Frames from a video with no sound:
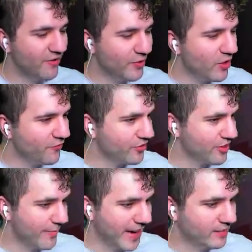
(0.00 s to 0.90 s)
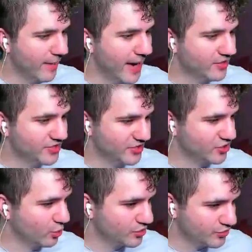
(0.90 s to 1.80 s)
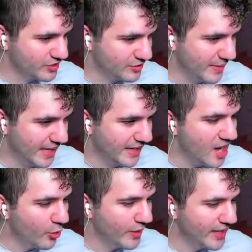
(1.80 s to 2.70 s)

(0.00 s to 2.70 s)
If we go for the Abandoned Mire just at sorcery speed, we can